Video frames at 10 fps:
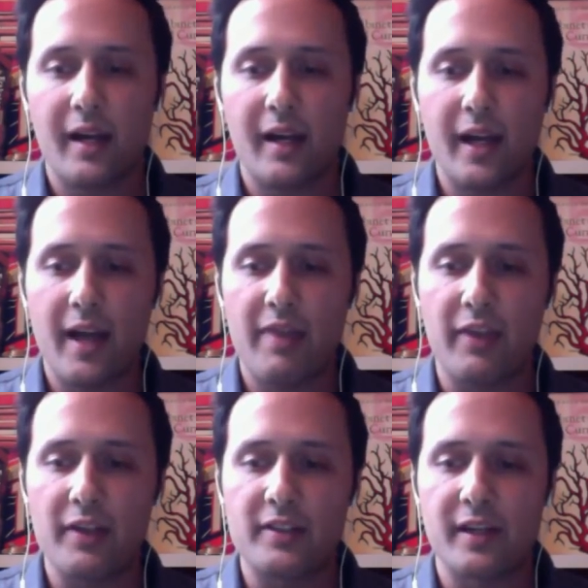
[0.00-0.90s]
I think
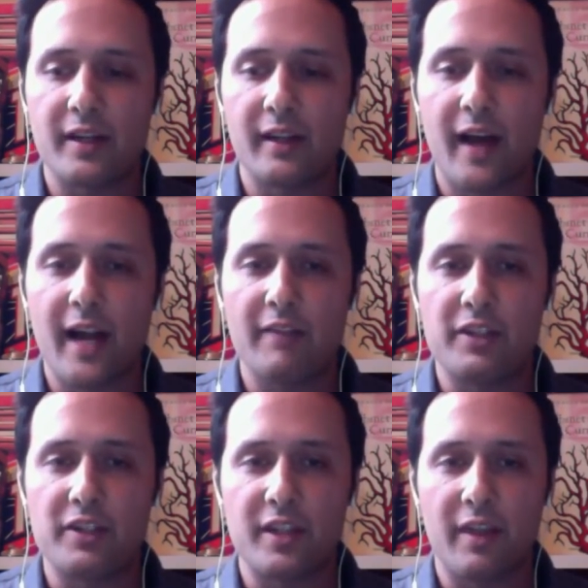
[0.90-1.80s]
there's a lot of
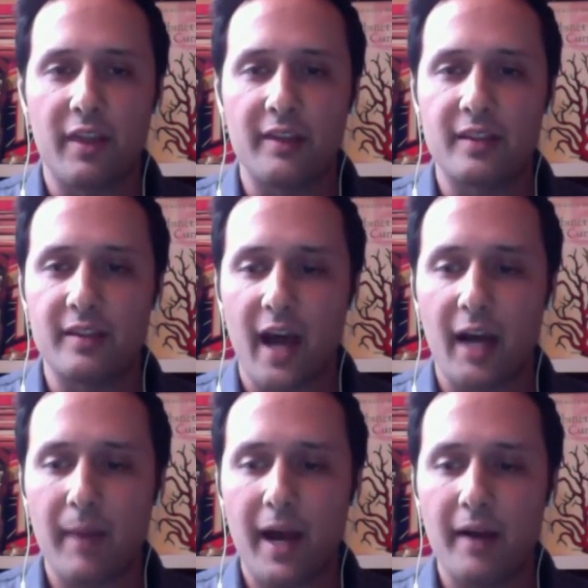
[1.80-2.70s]
interesting things to
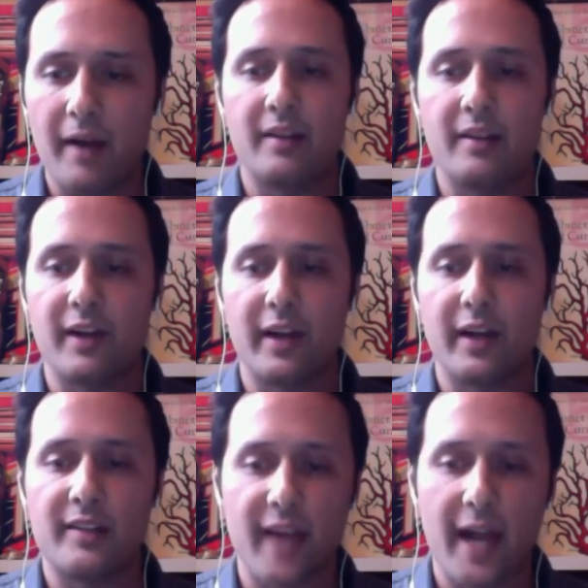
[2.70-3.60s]
talk about, and it's very
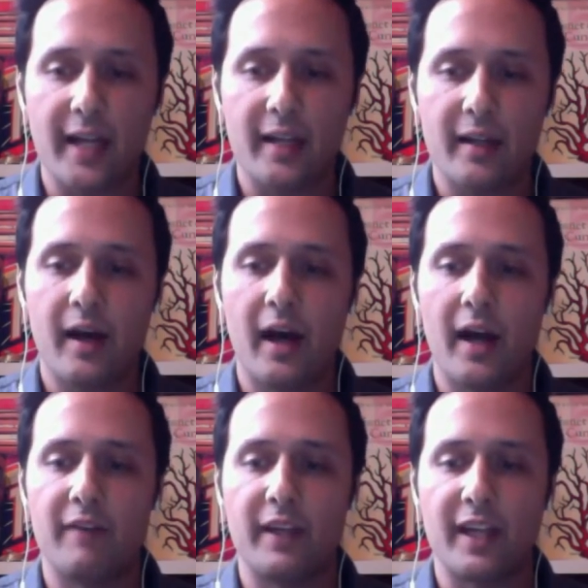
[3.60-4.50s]
exciting
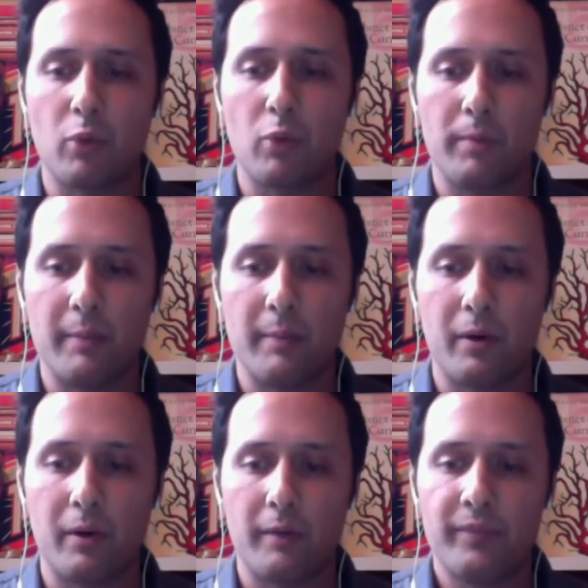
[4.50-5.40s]
if it gets more
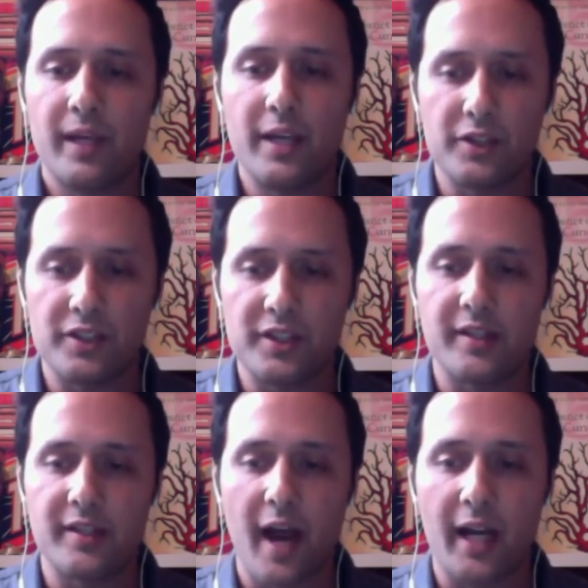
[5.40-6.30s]
people interested
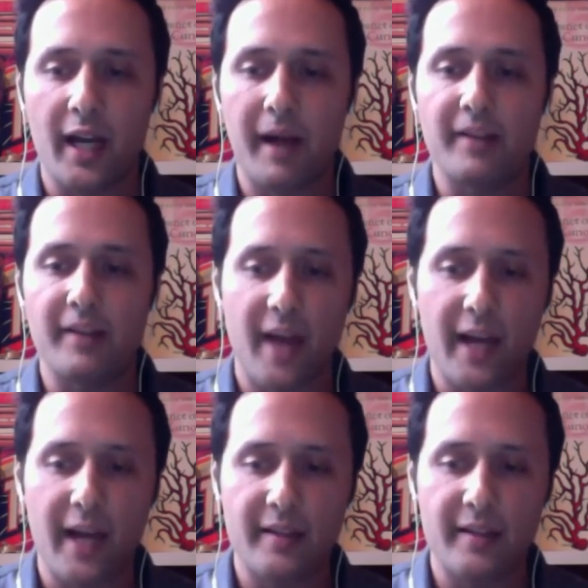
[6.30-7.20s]
in talking about
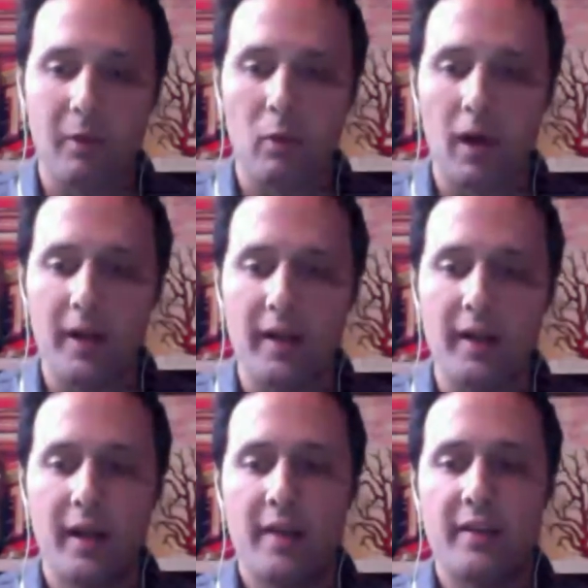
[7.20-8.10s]
science, number one, and
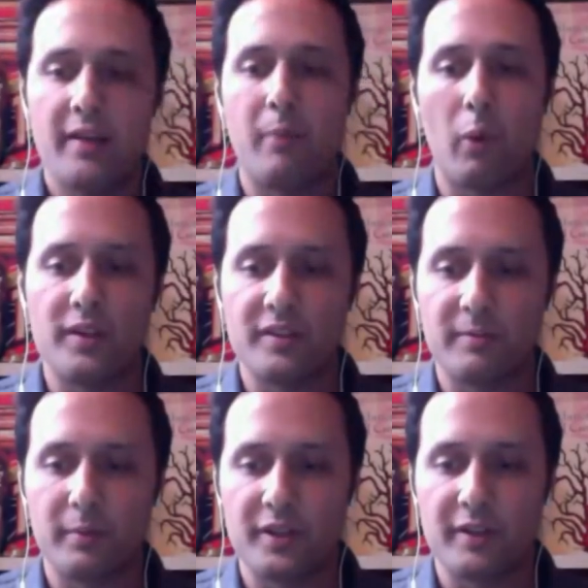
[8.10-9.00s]
the importance of
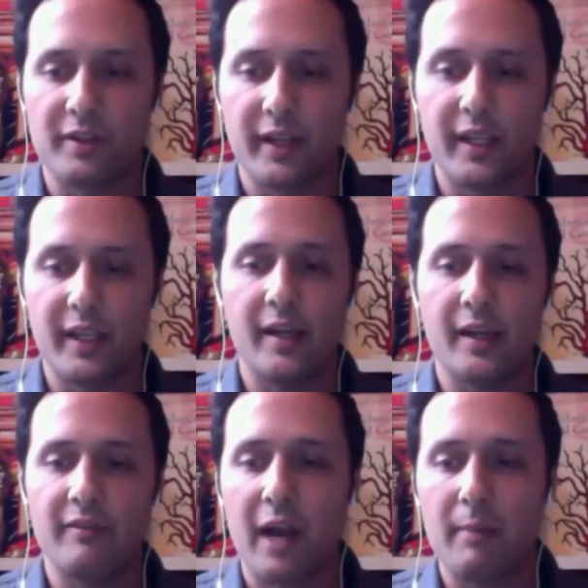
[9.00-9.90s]
preserving
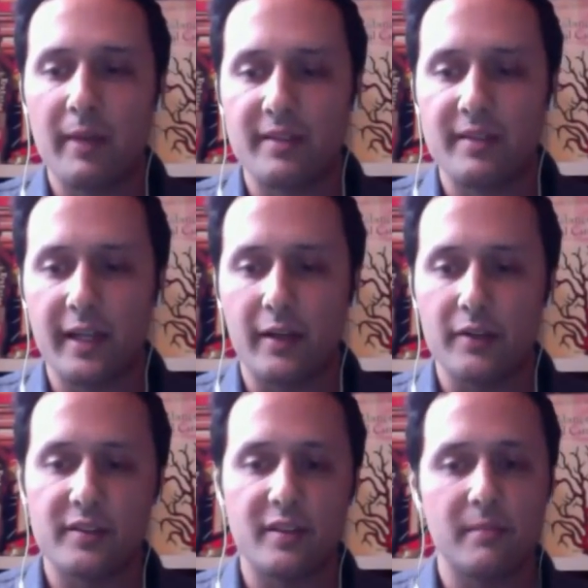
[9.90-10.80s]
environments and
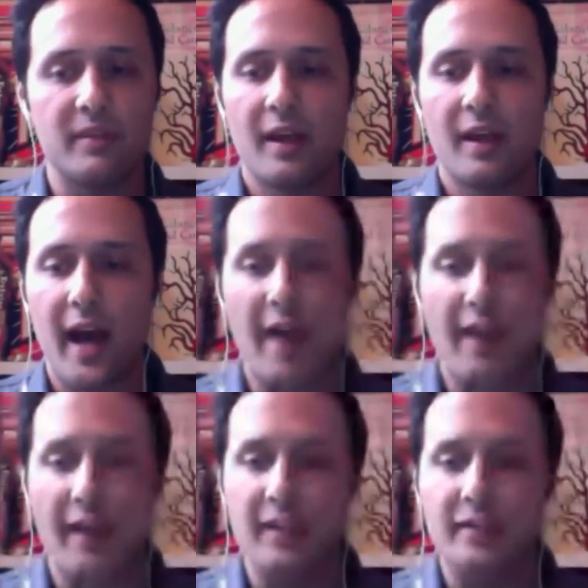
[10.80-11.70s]
ecosystems. I
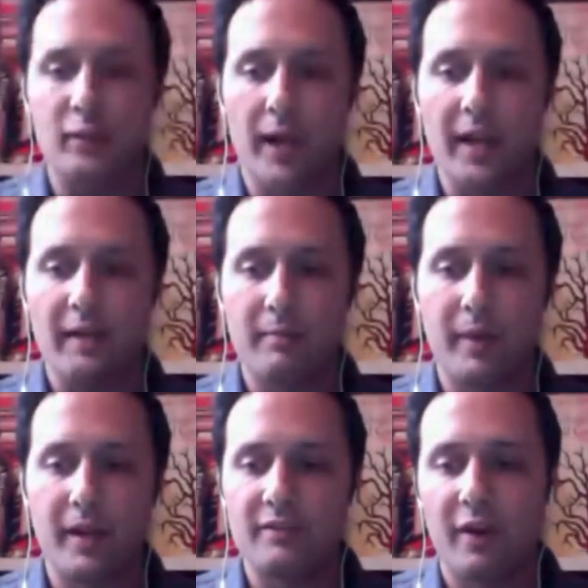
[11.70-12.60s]
think it's great,
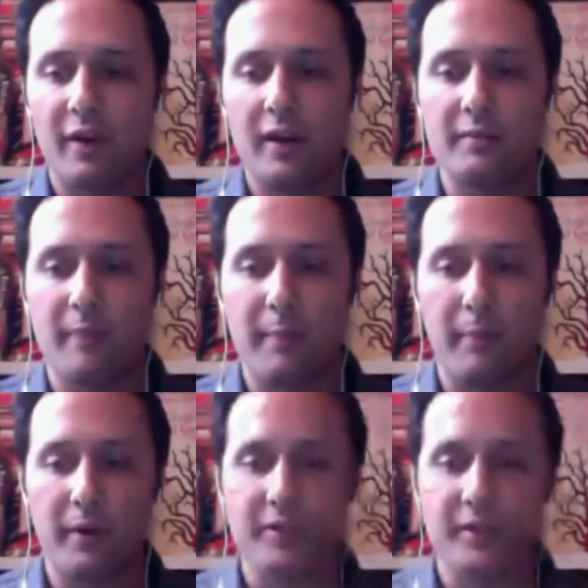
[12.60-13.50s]
but as far as my
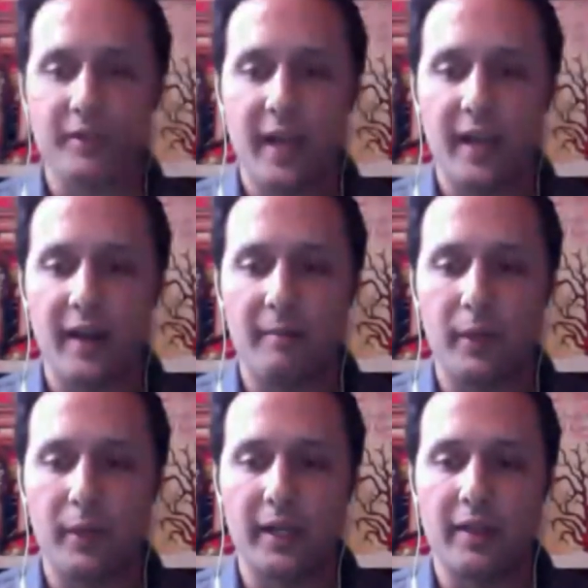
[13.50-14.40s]
personal take on
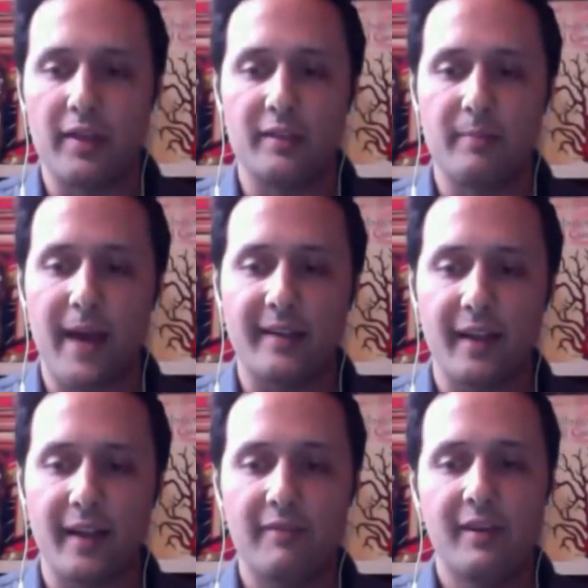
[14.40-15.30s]
bringing things back to
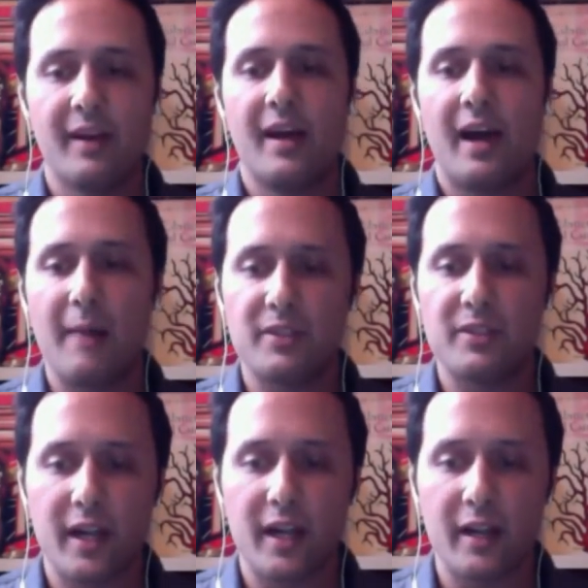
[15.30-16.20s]
life, I'm still
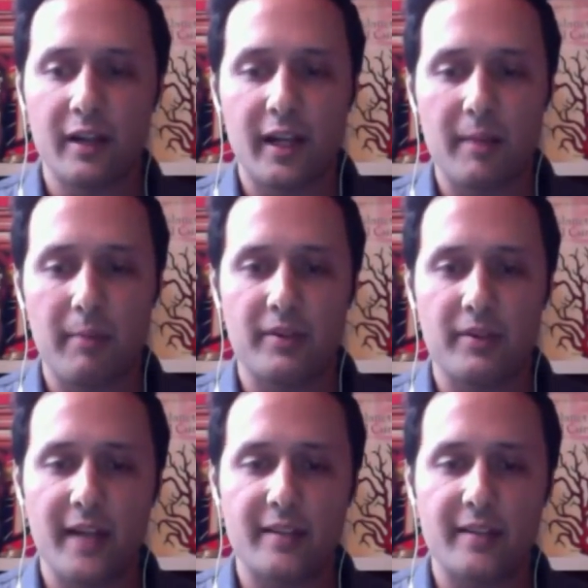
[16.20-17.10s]
kind of looking at both
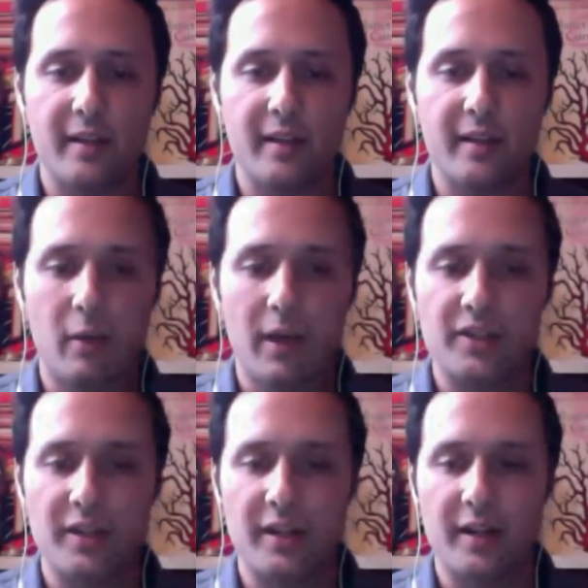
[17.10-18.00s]
sides of the
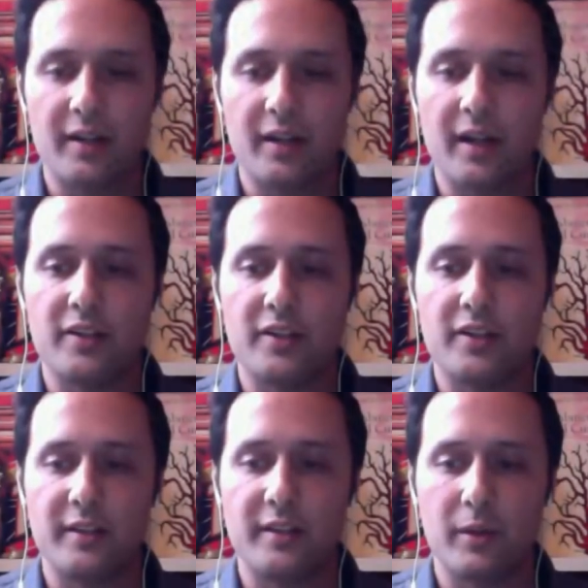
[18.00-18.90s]
equation and kind of trying to
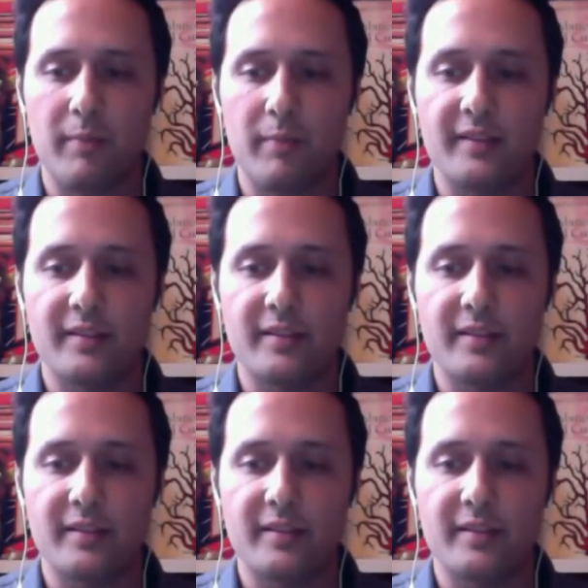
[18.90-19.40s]
see what's best.